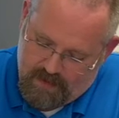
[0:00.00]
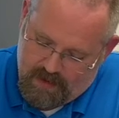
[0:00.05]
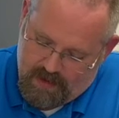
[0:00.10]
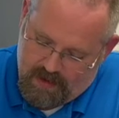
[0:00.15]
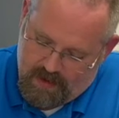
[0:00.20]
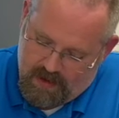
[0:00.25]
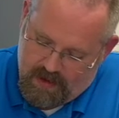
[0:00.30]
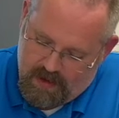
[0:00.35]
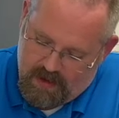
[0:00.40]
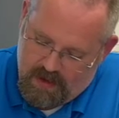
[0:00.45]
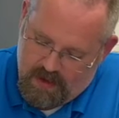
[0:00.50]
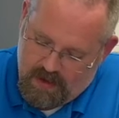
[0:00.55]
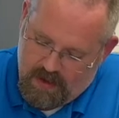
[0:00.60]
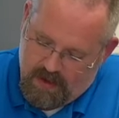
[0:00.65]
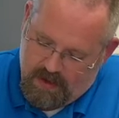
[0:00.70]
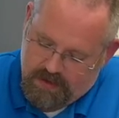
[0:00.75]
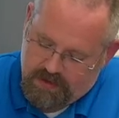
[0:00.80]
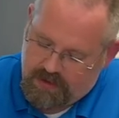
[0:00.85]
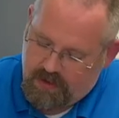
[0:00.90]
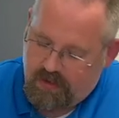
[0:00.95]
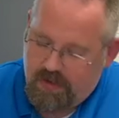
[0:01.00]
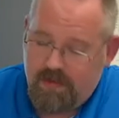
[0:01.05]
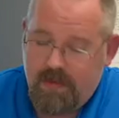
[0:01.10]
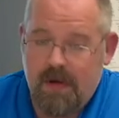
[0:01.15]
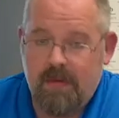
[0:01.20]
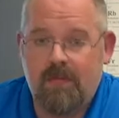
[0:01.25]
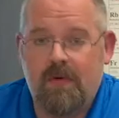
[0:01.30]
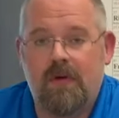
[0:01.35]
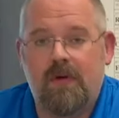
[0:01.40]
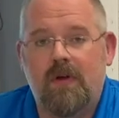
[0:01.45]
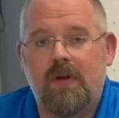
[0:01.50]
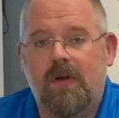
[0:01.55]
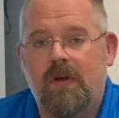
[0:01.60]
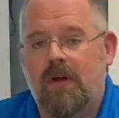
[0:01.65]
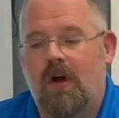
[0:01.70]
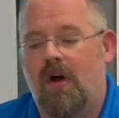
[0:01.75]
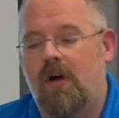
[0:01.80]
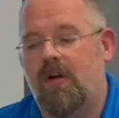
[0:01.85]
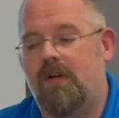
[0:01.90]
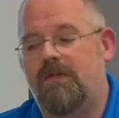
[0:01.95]
Okay. So remember,
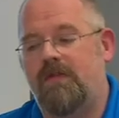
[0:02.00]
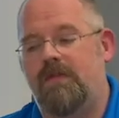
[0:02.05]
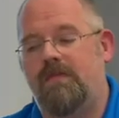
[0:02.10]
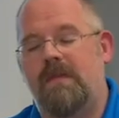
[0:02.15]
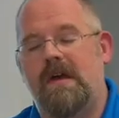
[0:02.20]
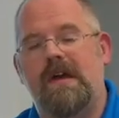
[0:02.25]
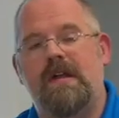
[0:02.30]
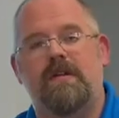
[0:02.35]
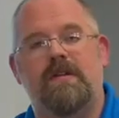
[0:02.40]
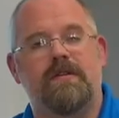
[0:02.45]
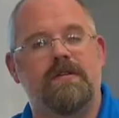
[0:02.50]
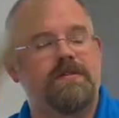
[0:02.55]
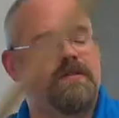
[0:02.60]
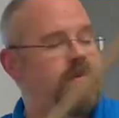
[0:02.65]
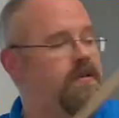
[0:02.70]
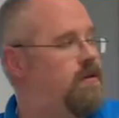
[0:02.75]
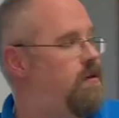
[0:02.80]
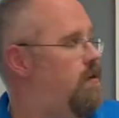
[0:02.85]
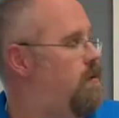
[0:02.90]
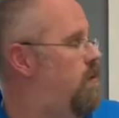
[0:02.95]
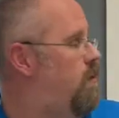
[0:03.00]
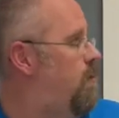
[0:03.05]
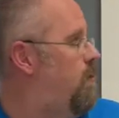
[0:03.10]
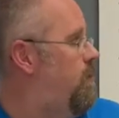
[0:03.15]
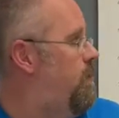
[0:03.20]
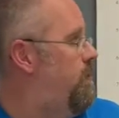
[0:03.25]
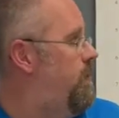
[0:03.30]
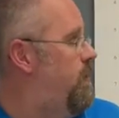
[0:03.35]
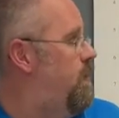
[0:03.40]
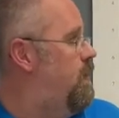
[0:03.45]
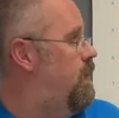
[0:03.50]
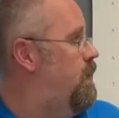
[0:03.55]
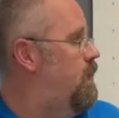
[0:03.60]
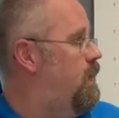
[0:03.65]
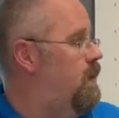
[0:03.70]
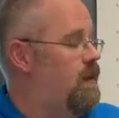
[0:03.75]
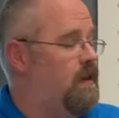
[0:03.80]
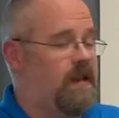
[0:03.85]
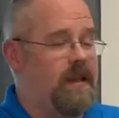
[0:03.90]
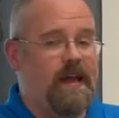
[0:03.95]
all of your metals are on the
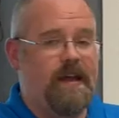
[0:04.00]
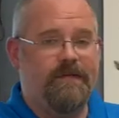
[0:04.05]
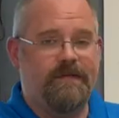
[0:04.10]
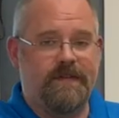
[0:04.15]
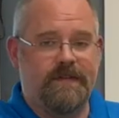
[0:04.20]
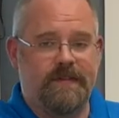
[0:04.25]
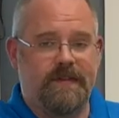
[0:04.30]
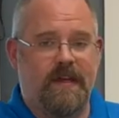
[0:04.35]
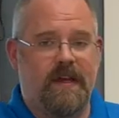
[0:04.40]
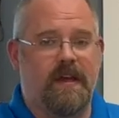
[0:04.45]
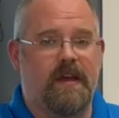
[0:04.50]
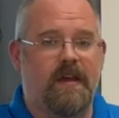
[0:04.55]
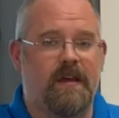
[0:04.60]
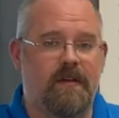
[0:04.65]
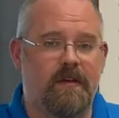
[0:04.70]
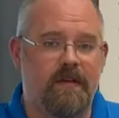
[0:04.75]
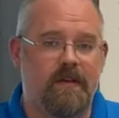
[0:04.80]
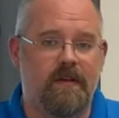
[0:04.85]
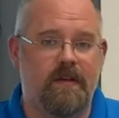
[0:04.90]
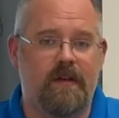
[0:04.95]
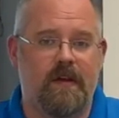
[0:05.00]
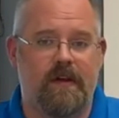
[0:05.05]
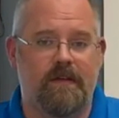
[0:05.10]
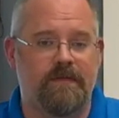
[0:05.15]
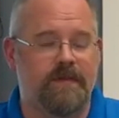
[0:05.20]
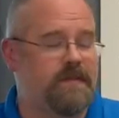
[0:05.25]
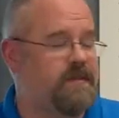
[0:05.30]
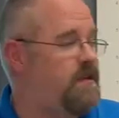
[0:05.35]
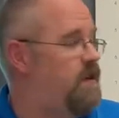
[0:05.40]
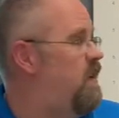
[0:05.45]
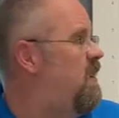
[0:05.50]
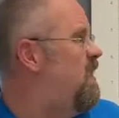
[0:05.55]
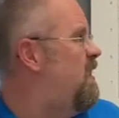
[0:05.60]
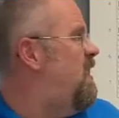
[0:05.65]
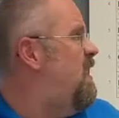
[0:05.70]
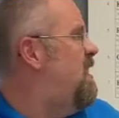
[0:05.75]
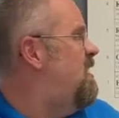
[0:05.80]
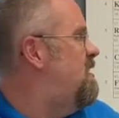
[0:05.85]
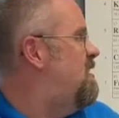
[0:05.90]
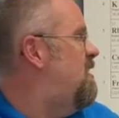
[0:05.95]
left side of the
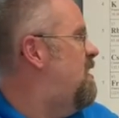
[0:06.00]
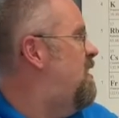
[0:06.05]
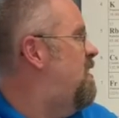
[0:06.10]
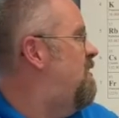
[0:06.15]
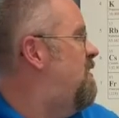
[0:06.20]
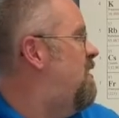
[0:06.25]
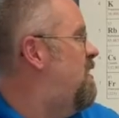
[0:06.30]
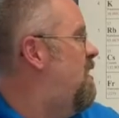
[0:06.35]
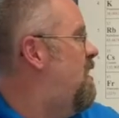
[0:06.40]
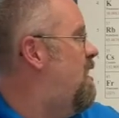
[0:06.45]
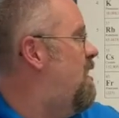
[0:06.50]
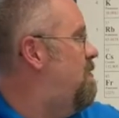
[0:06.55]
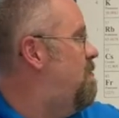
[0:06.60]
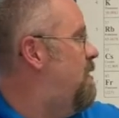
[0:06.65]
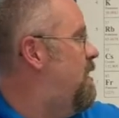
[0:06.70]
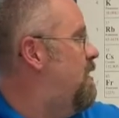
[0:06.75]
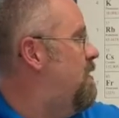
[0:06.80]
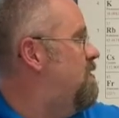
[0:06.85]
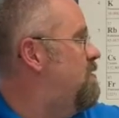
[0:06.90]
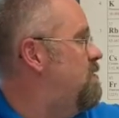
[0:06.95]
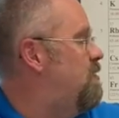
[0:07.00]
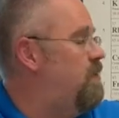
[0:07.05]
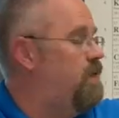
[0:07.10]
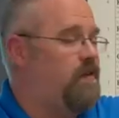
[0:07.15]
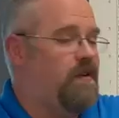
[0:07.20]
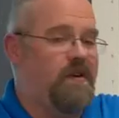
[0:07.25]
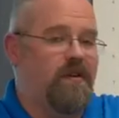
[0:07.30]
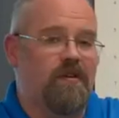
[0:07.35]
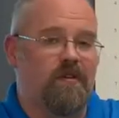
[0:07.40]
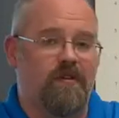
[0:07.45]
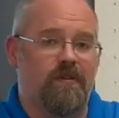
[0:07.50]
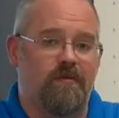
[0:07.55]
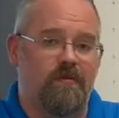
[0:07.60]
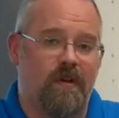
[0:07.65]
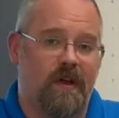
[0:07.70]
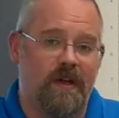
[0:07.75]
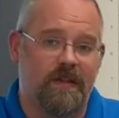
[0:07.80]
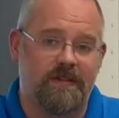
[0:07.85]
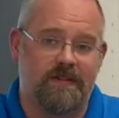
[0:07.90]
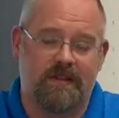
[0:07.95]
staircase, and all of your non-metals are over here on the
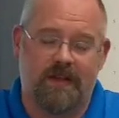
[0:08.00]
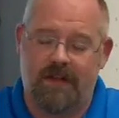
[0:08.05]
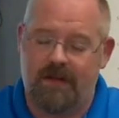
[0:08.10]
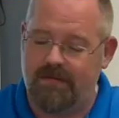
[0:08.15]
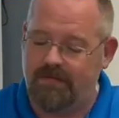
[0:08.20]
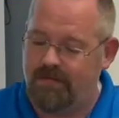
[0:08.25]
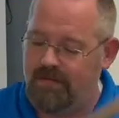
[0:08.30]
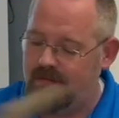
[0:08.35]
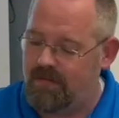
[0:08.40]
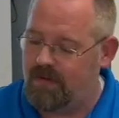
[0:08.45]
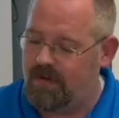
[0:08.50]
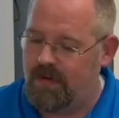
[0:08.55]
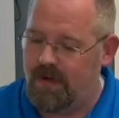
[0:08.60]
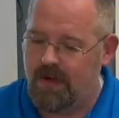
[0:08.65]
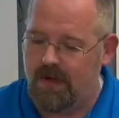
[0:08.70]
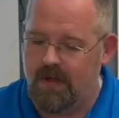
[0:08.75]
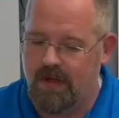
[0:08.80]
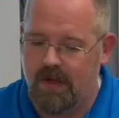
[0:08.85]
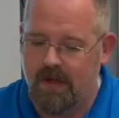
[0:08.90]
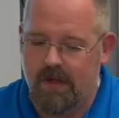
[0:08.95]
right side. Okay.